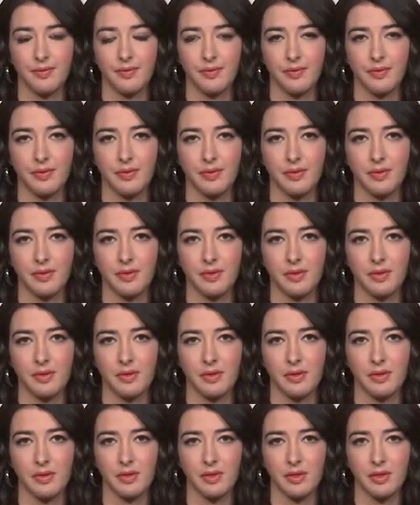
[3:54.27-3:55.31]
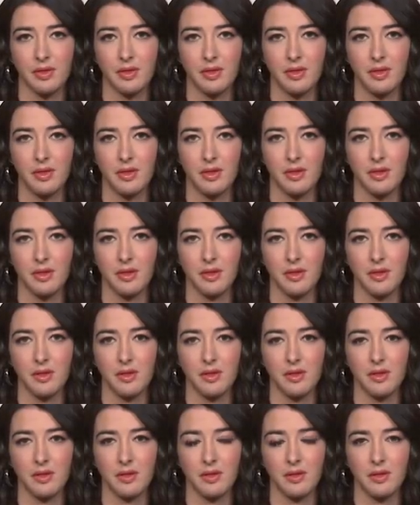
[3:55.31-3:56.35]

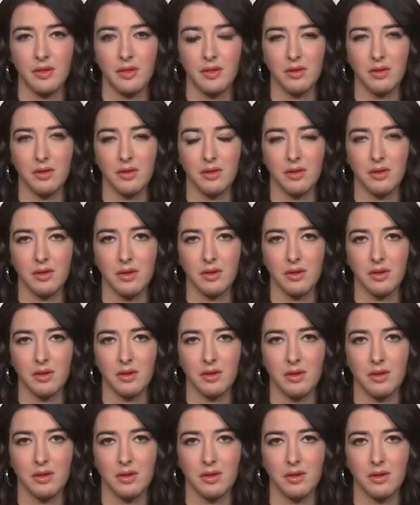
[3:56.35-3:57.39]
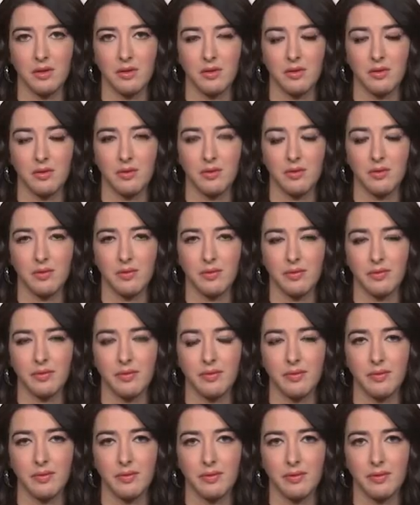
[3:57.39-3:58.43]

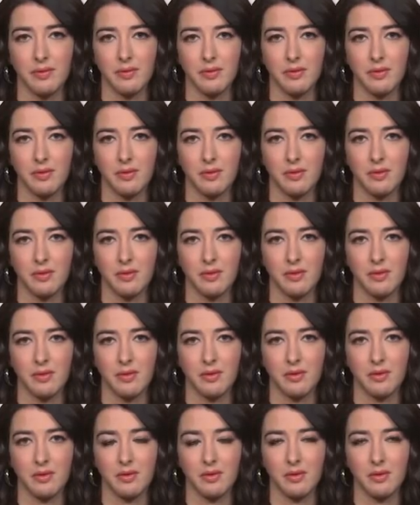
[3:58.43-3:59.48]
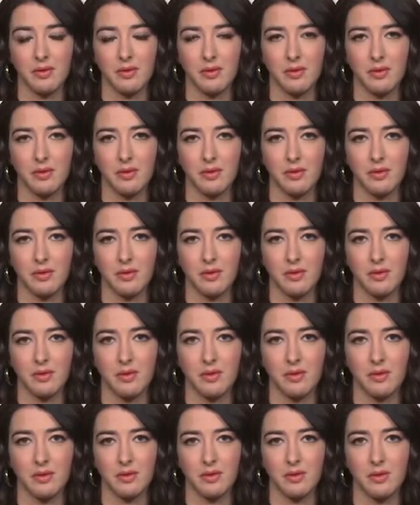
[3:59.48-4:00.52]

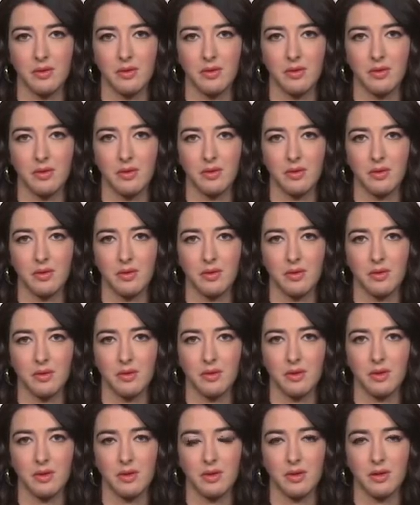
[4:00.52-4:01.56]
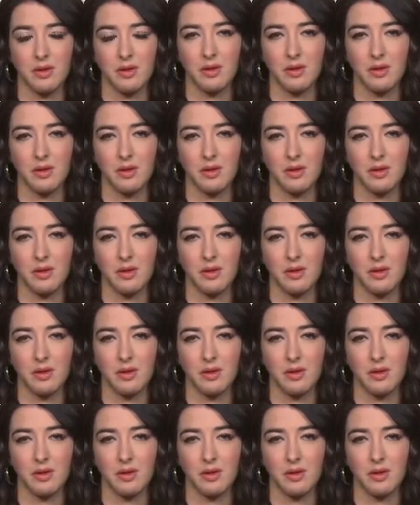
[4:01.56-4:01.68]
This person isn't speaking.